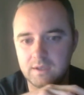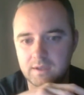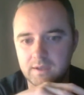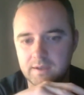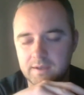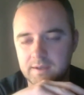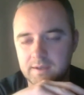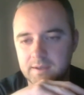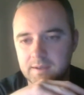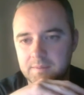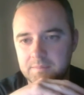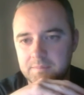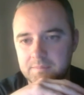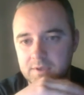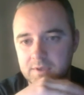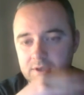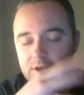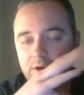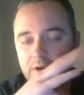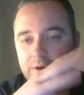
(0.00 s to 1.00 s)

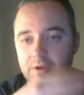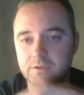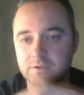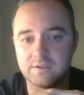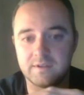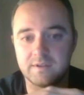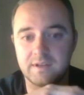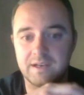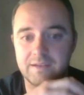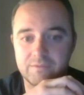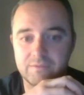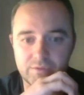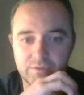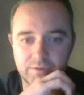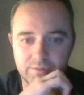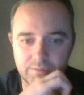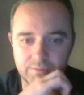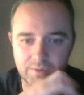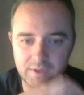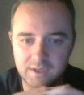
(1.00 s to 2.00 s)
um, and going on to the level
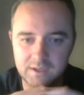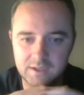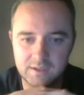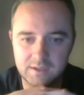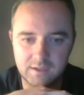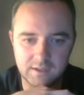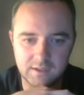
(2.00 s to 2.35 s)
three